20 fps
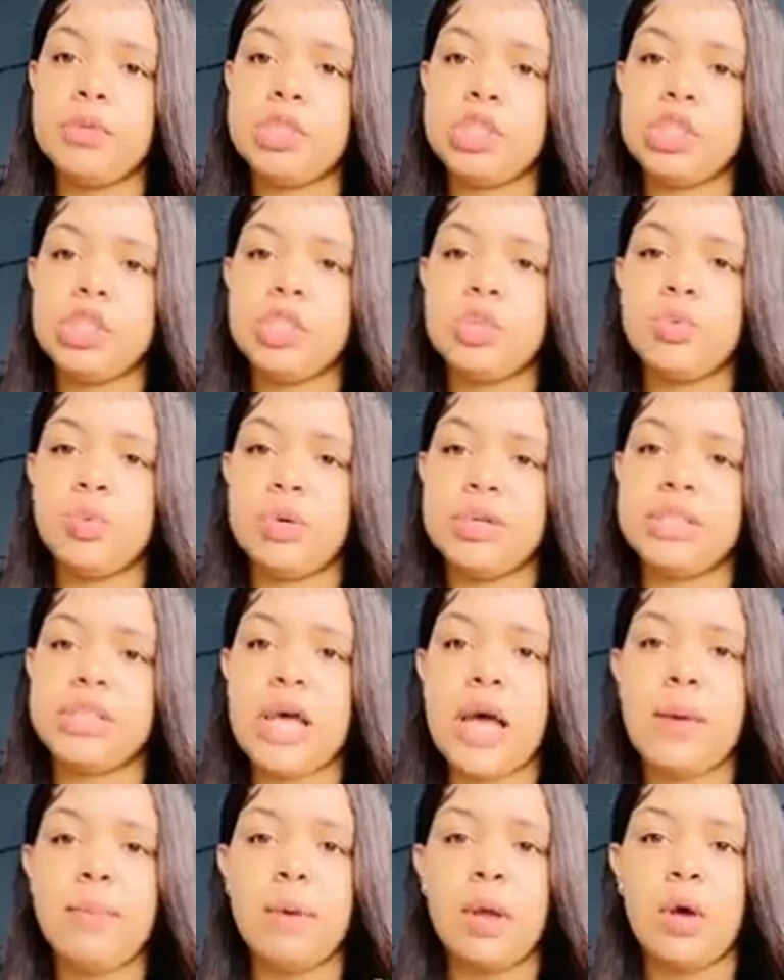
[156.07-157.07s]
just one
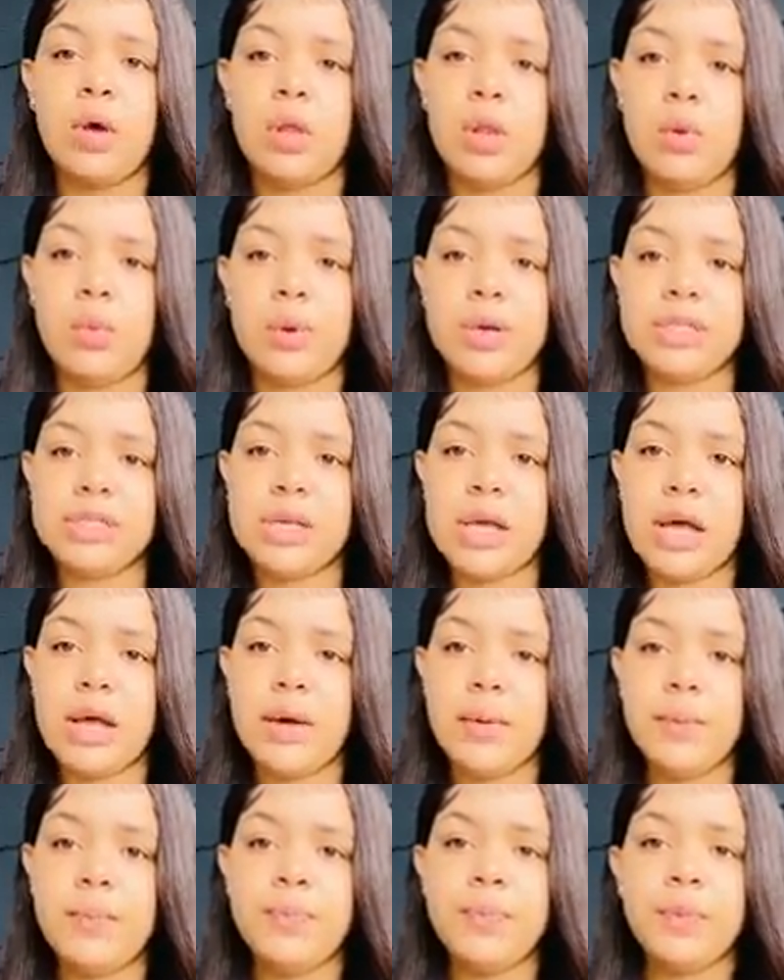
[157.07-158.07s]
time and only one
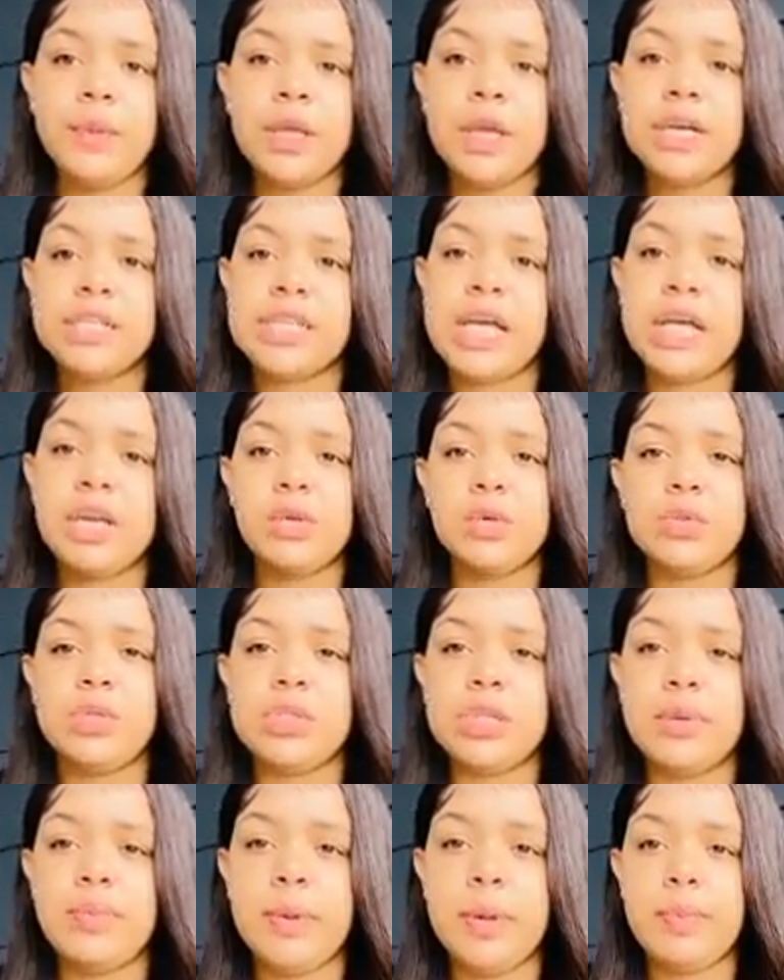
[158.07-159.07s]
time. Because I do
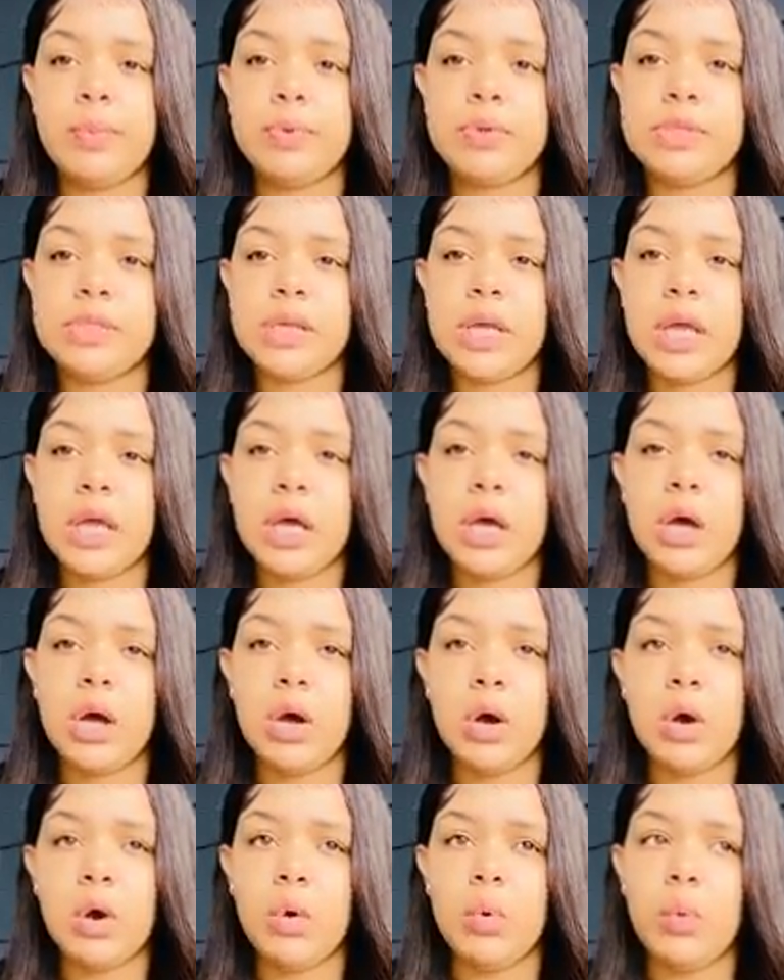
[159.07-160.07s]
see people saying,
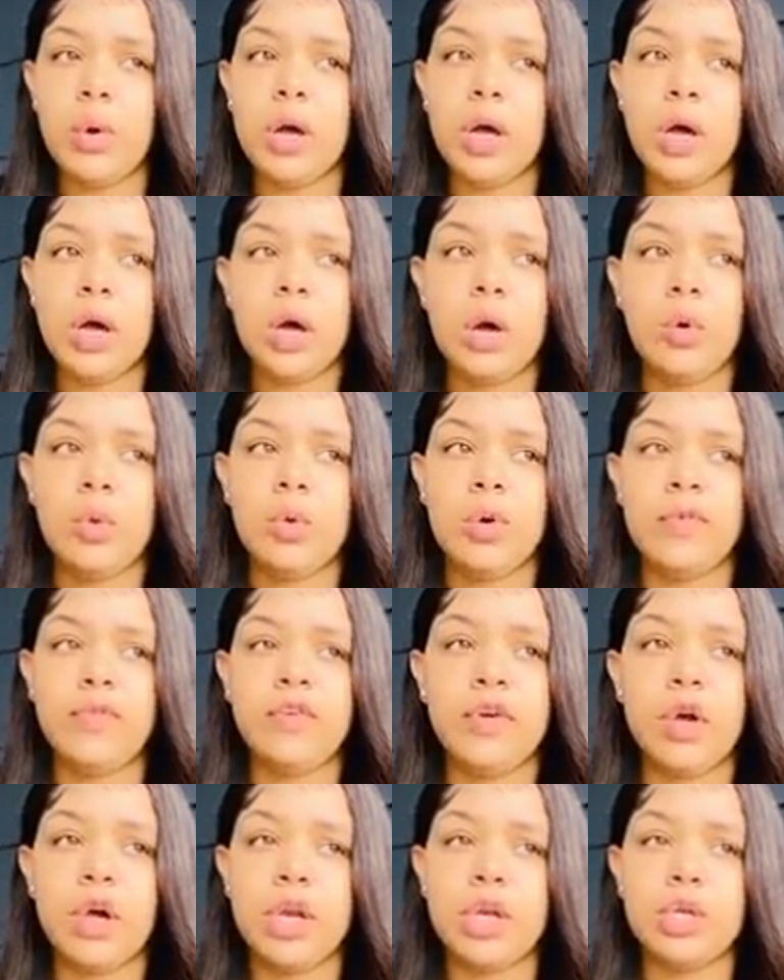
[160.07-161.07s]
oh, well, if
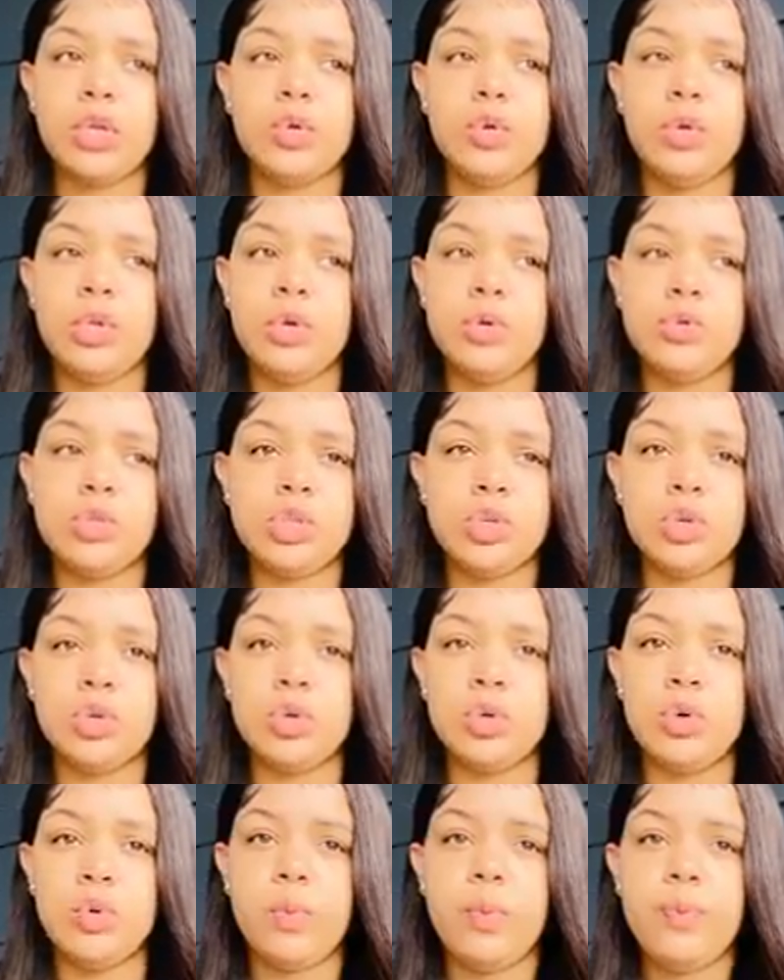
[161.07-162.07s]
you're going to do
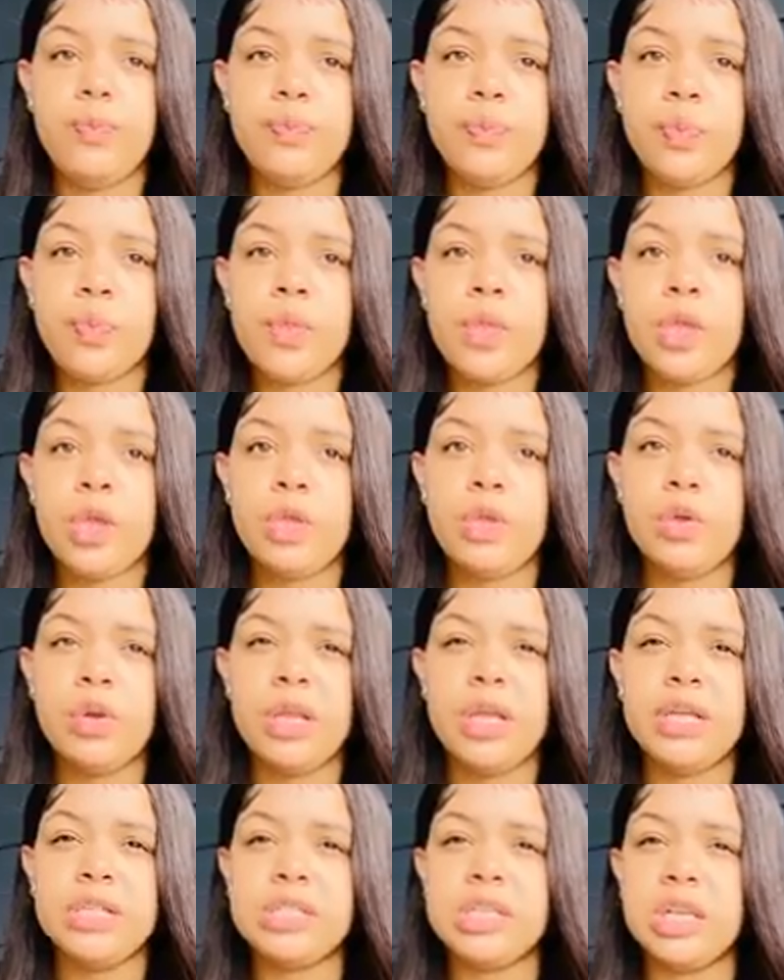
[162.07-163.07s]
YouTube, you
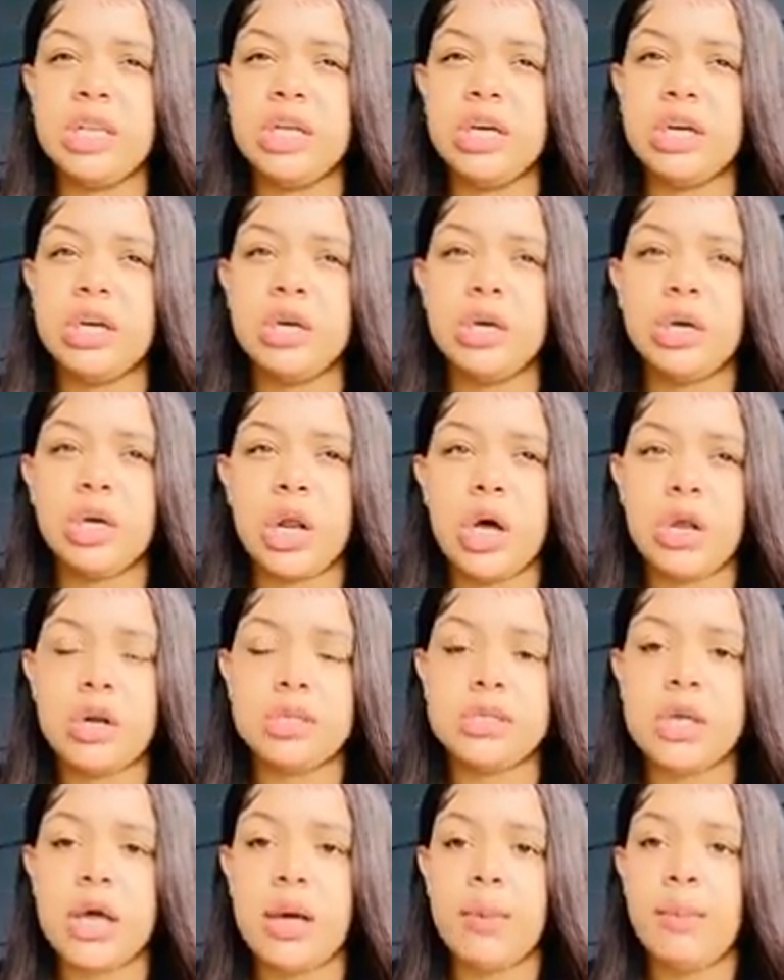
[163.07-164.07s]
need to look good all the
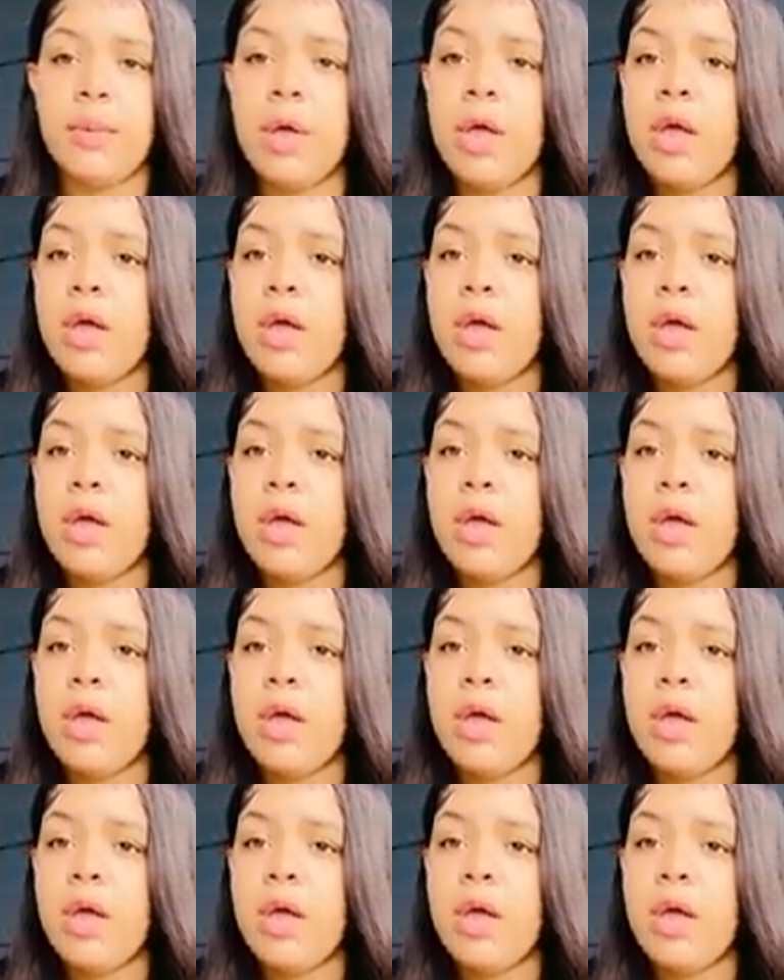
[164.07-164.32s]
time.